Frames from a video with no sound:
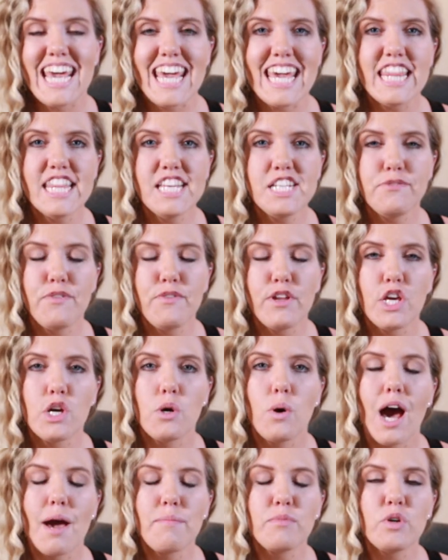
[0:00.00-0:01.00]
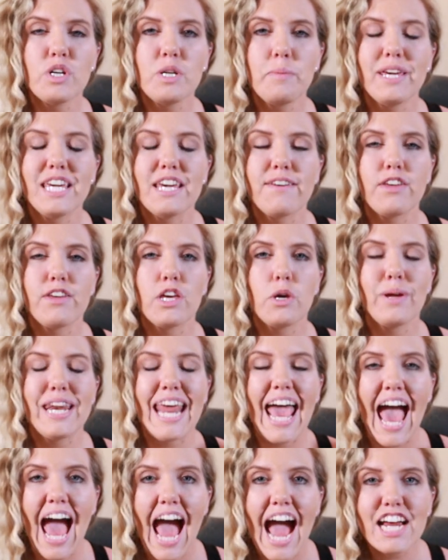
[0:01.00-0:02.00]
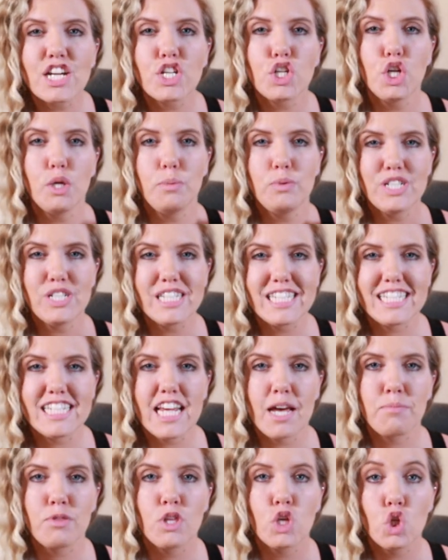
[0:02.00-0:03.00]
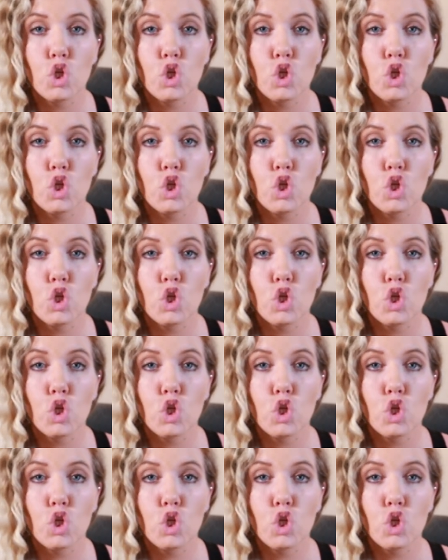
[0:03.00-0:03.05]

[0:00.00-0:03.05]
In this video, I'm going to be giving you an actionable step